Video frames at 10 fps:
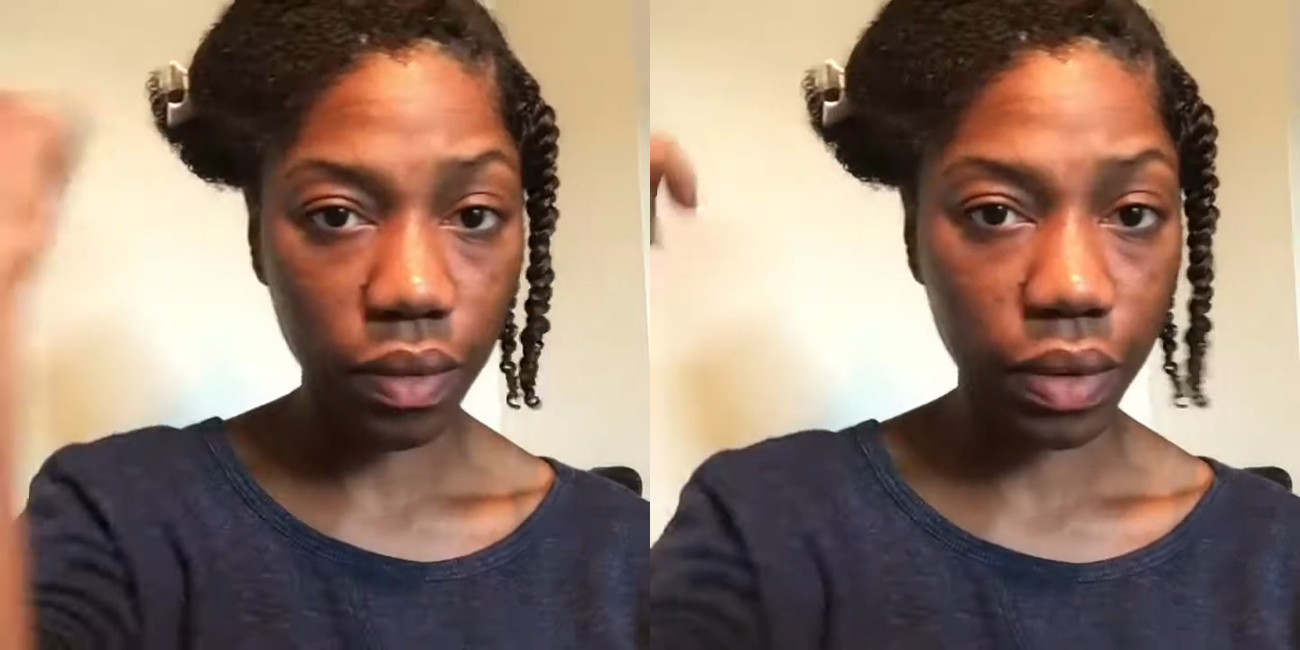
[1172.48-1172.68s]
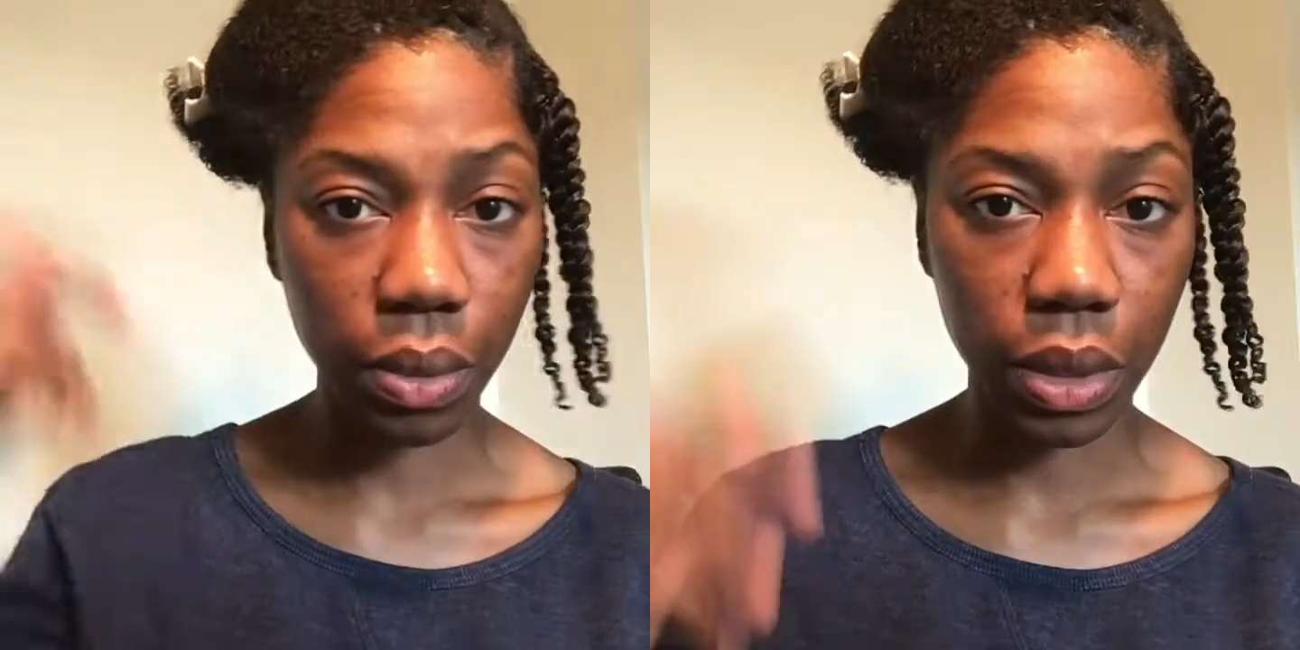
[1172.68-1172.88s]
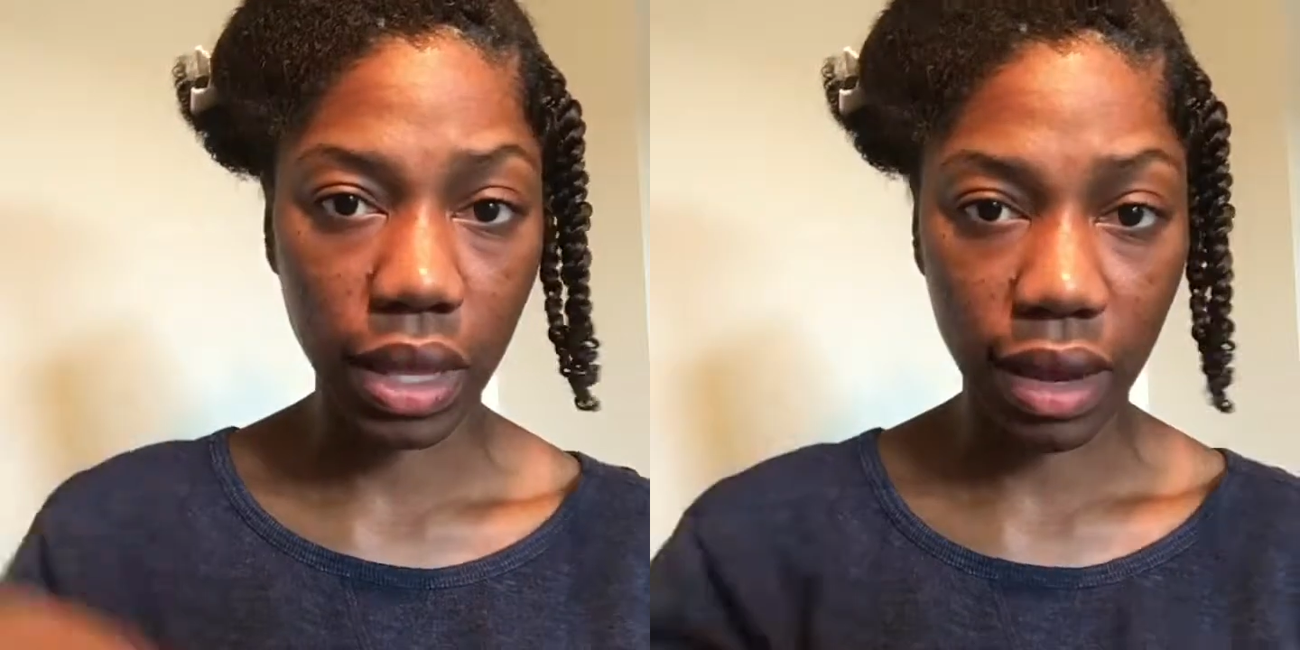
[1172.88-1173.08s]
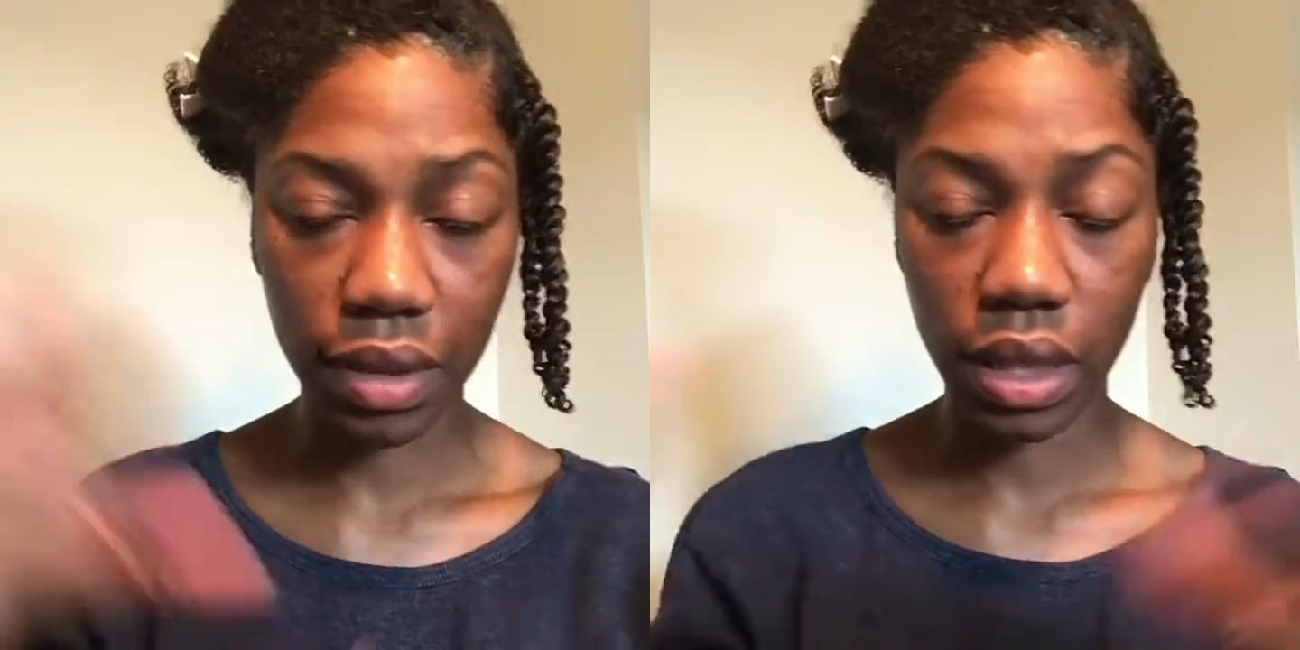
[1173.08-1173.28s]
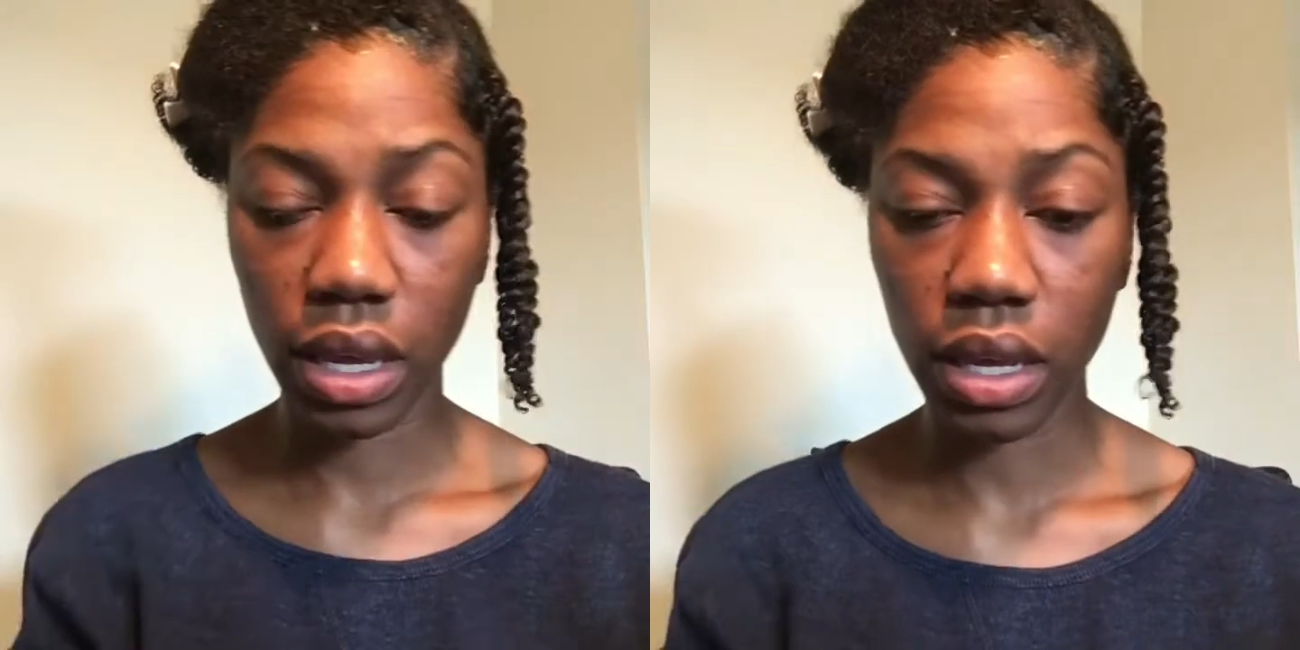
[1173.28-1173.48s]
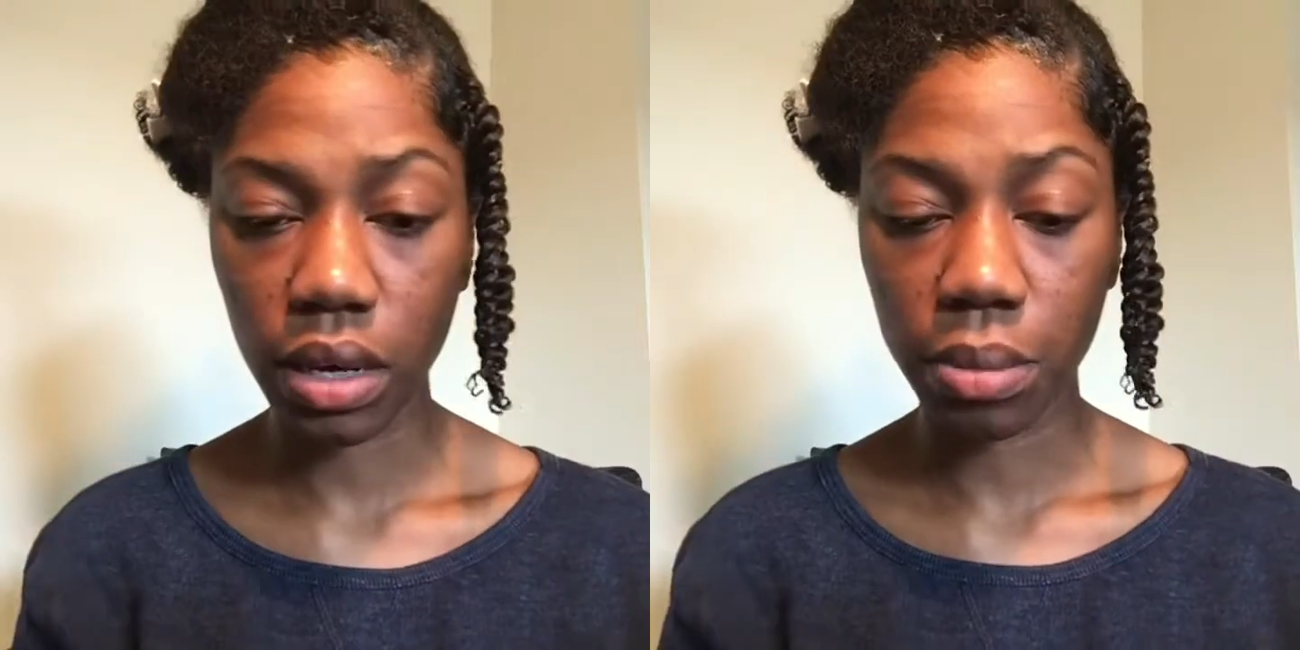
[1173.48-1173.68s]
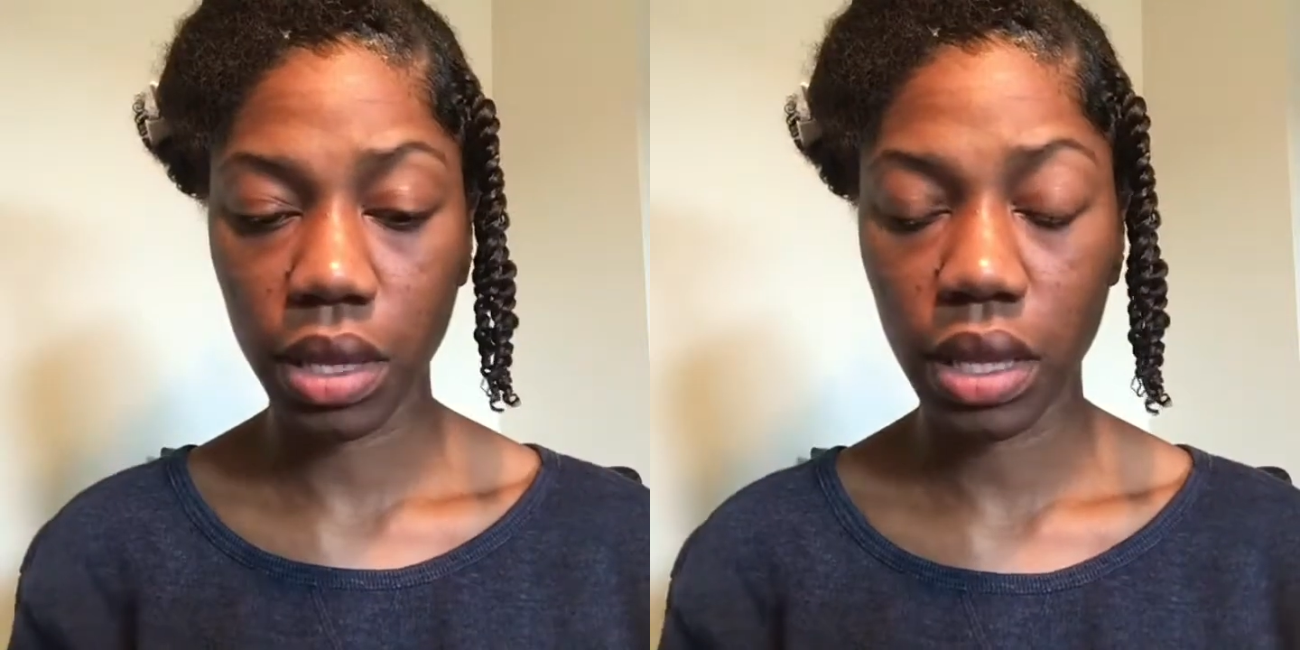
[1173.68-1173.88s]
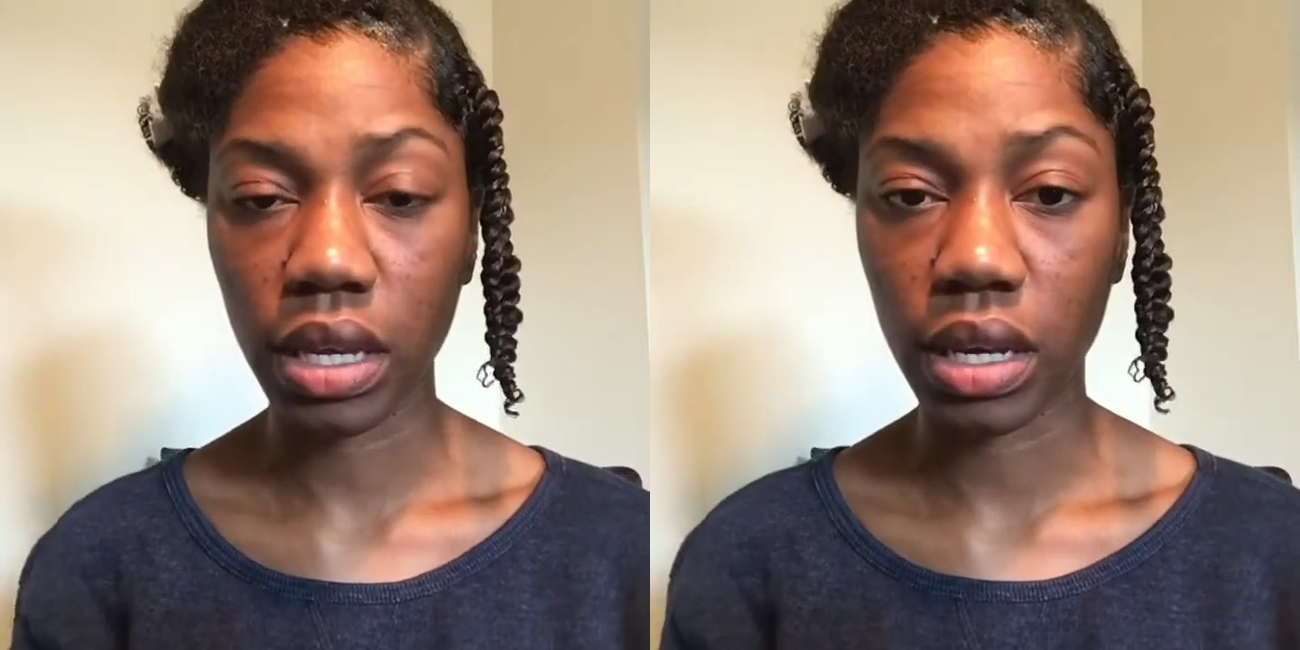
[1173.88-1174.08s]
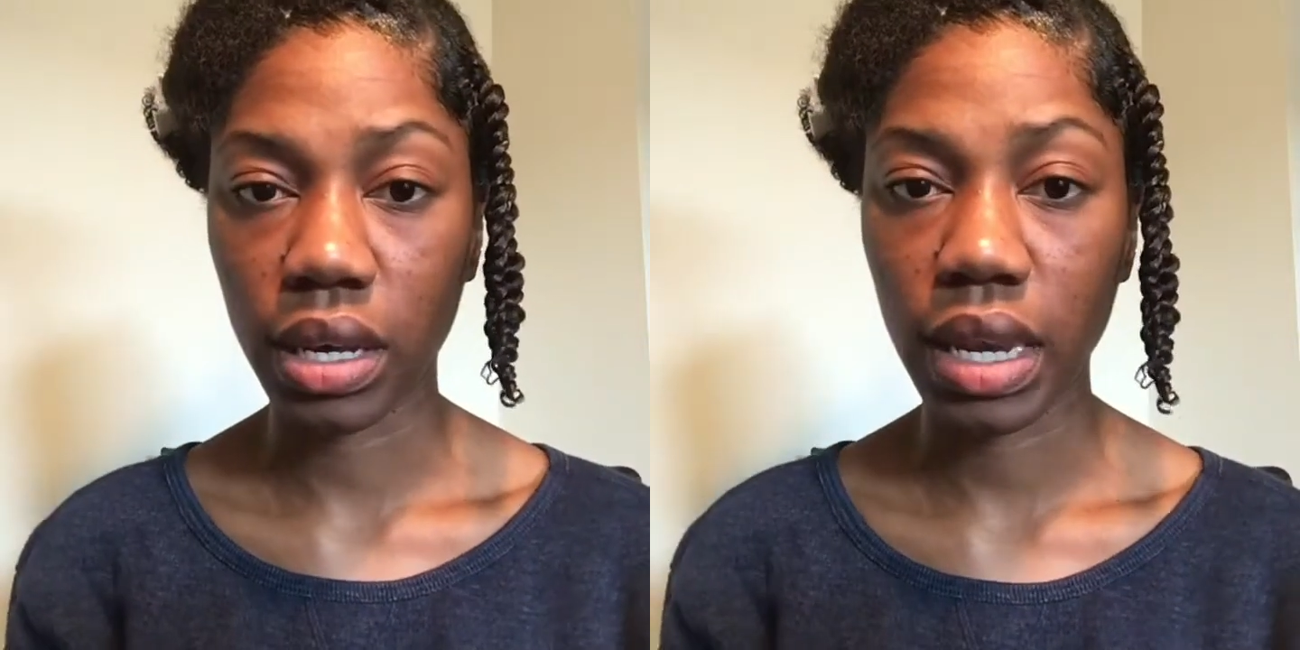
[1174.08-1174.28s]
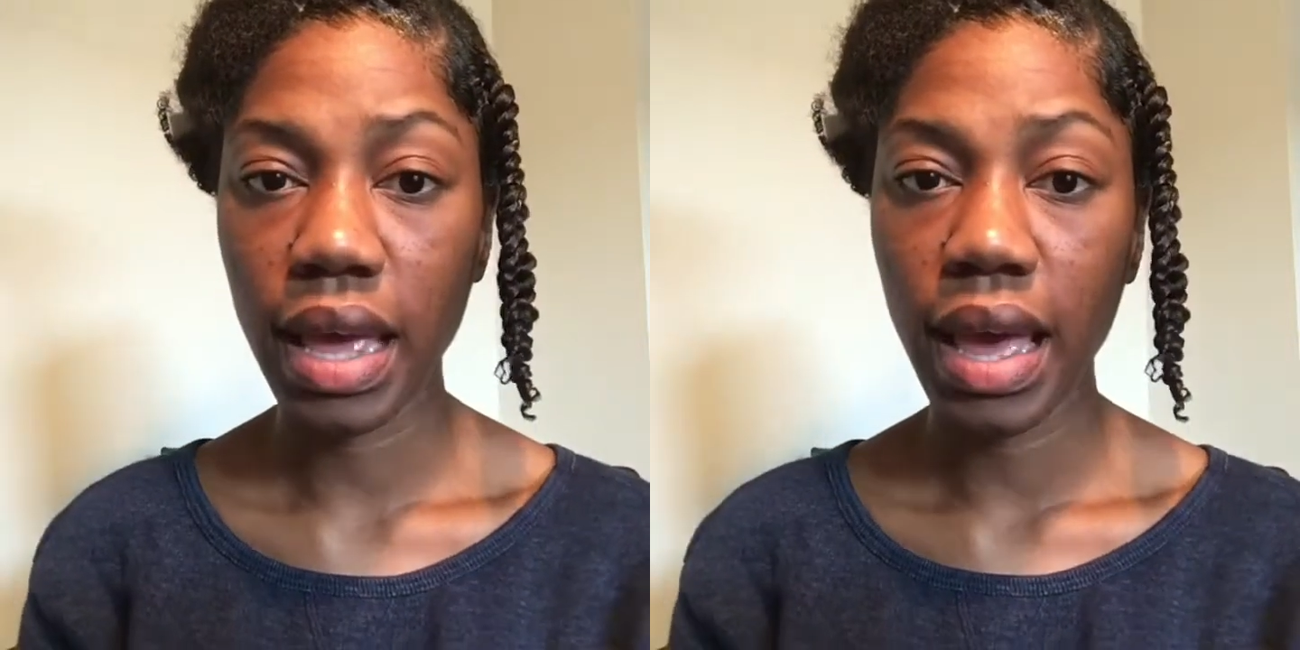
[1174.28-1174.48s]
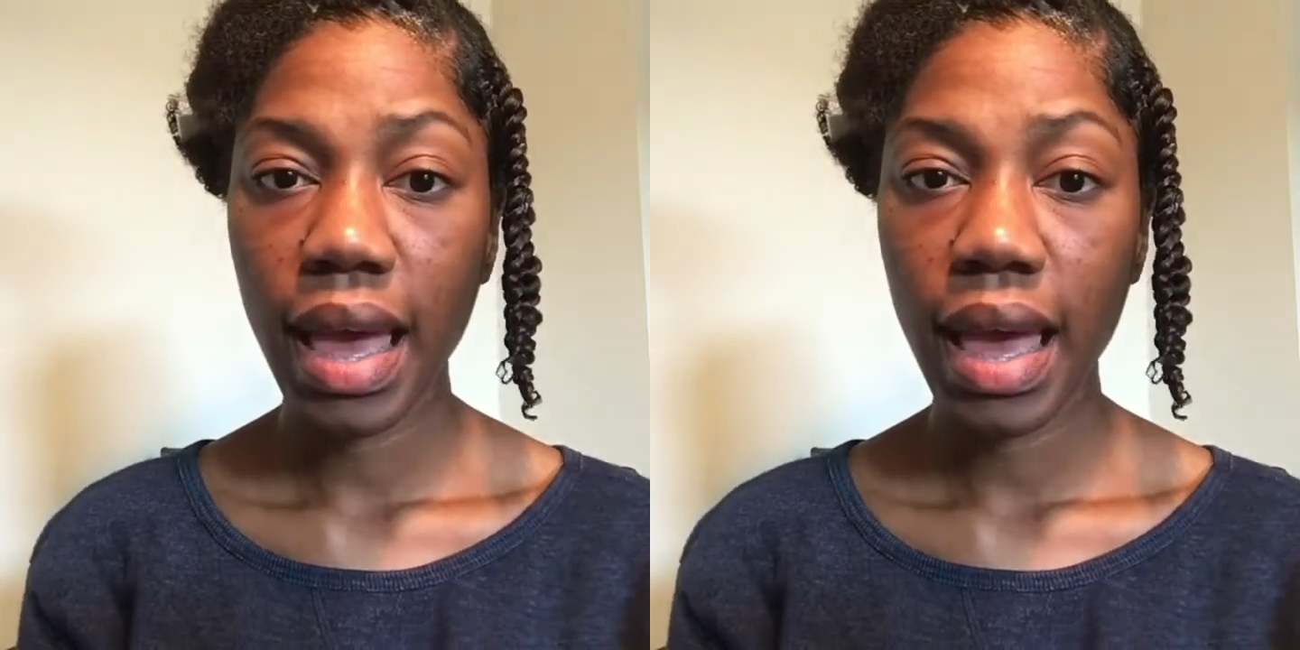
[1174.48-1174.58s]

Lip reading: over with everything completely done,